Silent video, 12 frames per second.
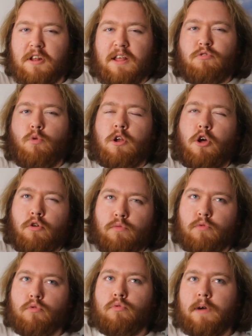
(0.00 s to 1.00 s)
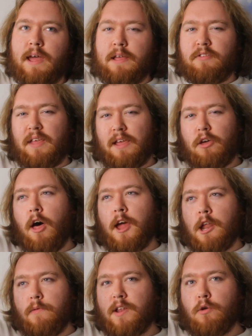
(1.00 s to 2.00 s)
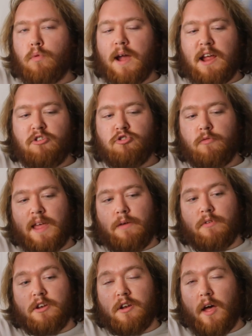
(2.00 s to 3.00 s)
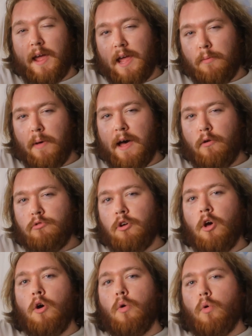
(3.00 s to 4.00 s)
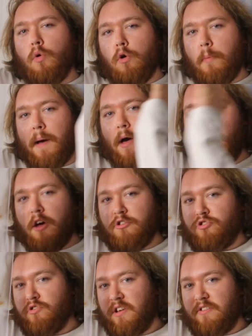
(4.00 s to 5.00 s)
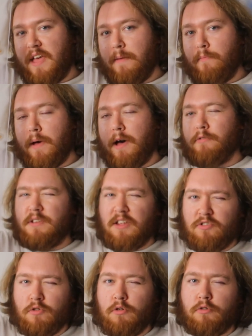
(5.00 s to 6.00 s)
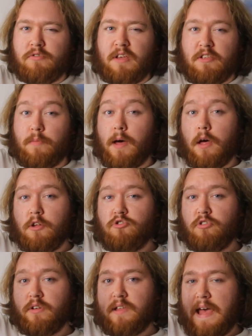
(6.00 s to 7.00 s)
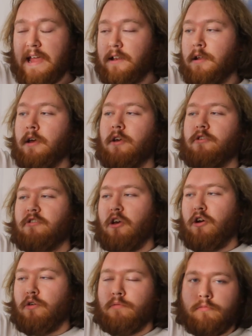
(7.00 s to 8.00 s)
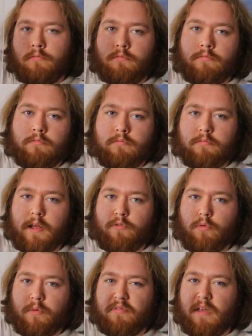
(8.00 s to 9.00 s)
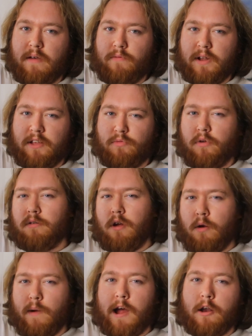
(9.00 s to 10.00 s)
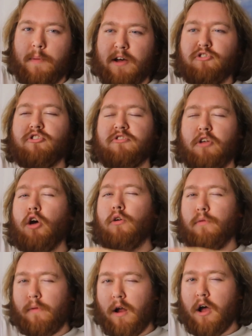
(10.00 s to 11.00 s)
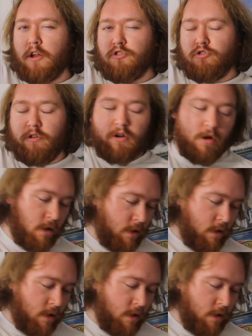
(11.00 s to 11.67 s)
this one overall is kind of in a range of either £90 or about £110. Discogs says about 110, so that's what we're saying for this one, around about just over 100.